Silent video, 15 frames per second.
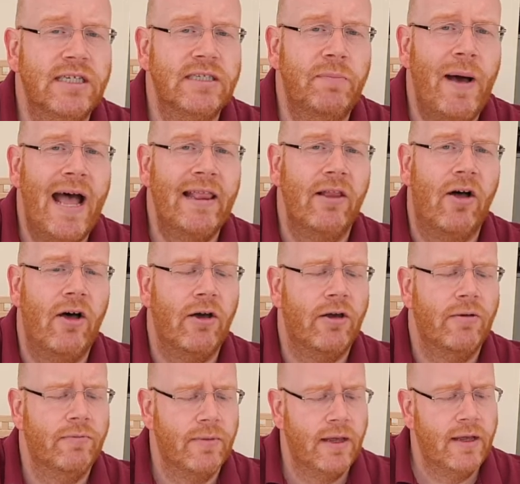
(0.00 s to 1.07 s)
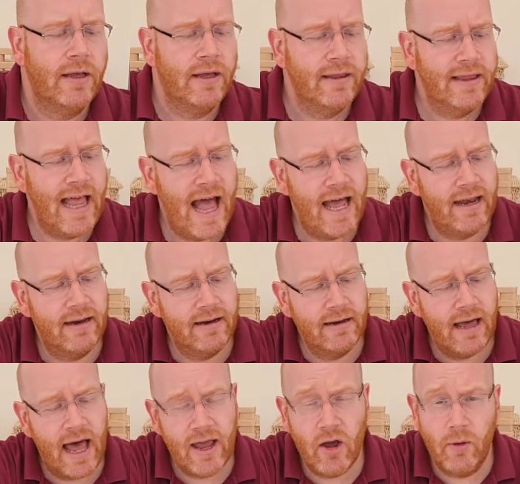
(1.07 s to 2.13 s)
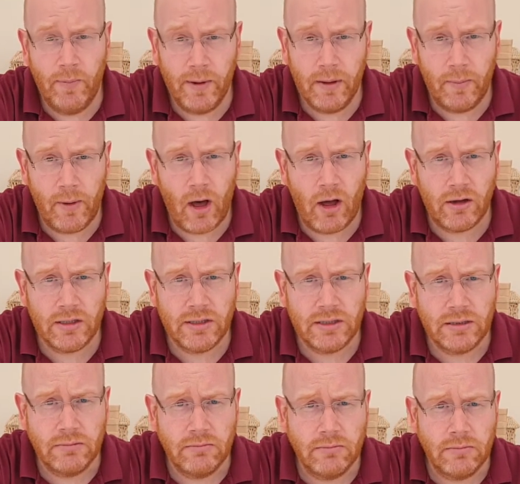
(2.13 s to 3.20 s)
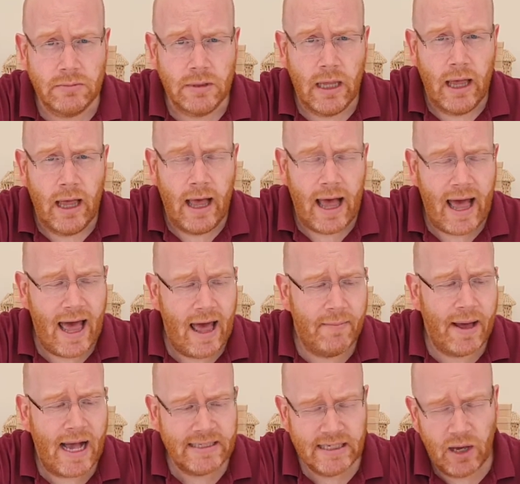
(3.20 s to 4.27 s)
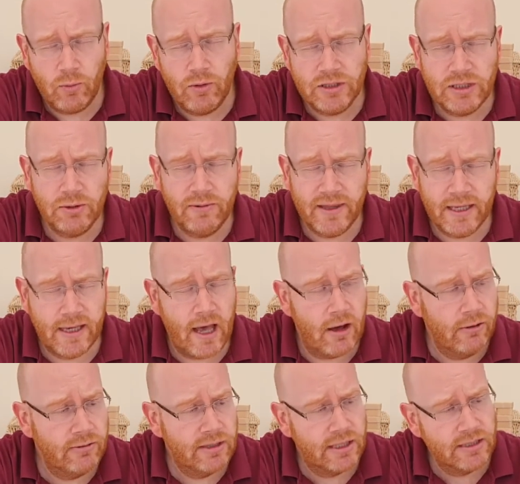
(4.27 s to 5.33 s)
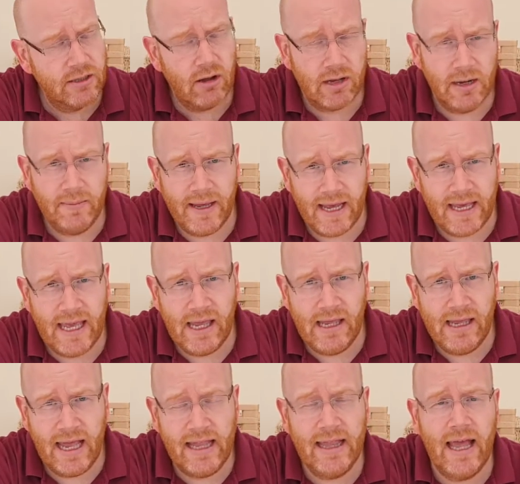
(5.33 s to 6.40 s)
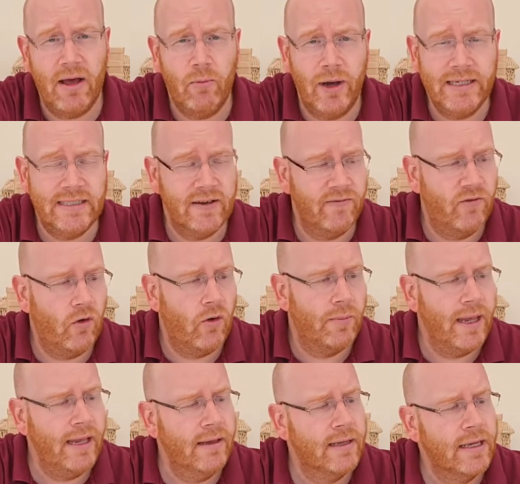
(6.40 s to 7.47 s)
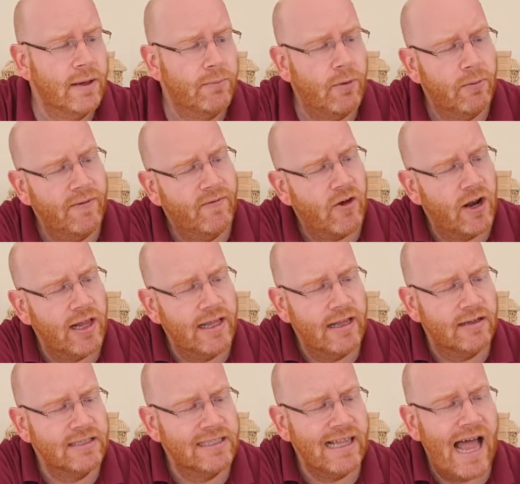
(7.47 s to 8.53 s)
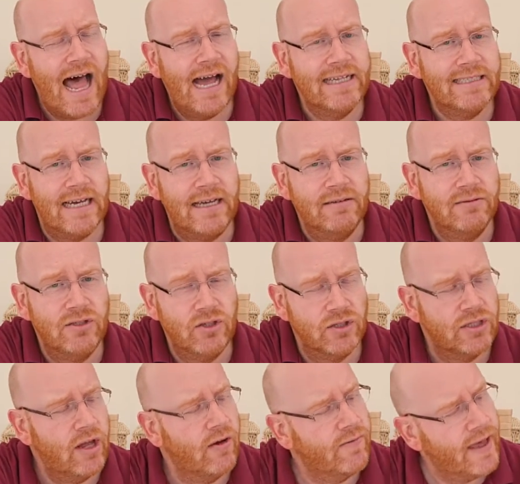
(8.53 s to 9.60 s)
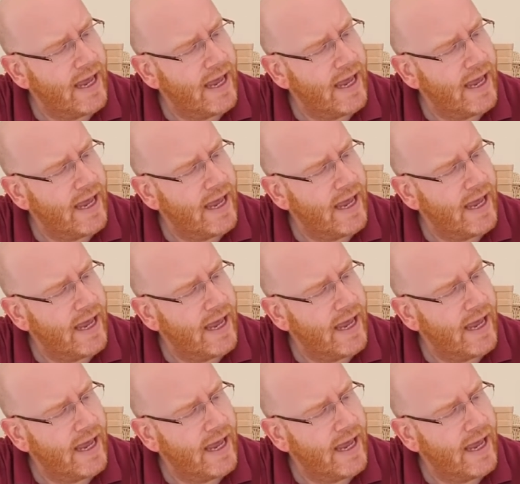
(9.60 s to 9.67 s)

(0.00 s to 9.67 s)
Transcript: as a padlock, then I open the box as I would do with the code. There's not going to be a key in there waiting for me, but we've got a little slider just over